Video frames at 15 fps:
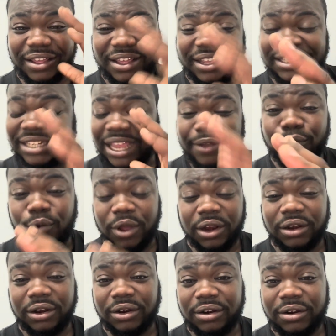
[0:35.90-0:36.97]
it's
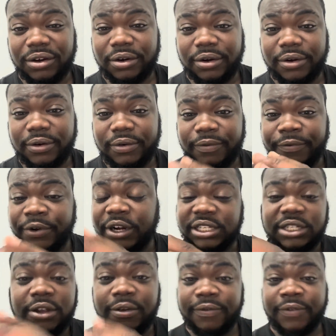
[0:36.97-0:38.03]
everyone for
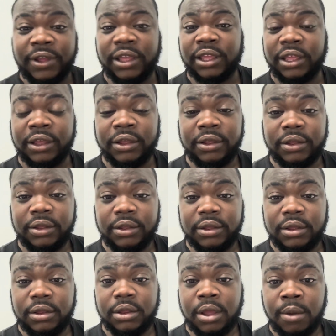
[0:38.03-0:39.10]
themselves out here,
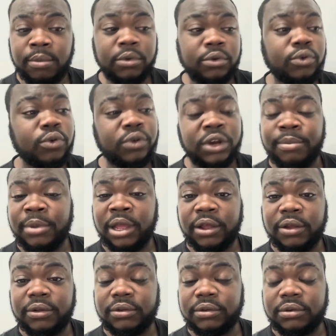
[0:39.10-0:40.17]
I'm not talking
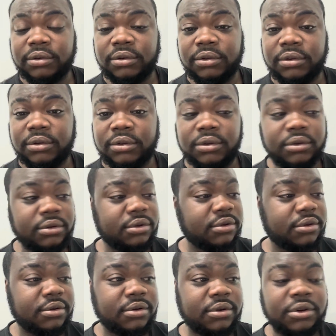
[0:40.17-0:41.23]
about
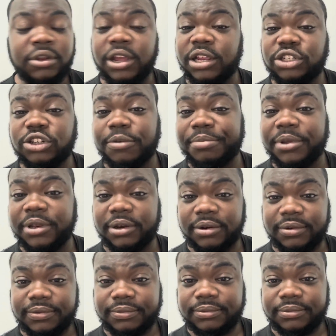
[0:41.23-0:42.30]
going shopping
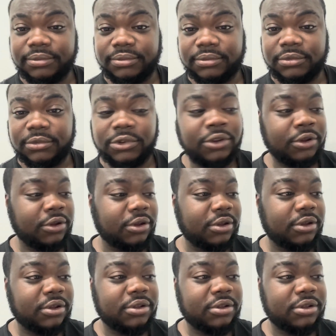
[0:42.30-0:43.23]
or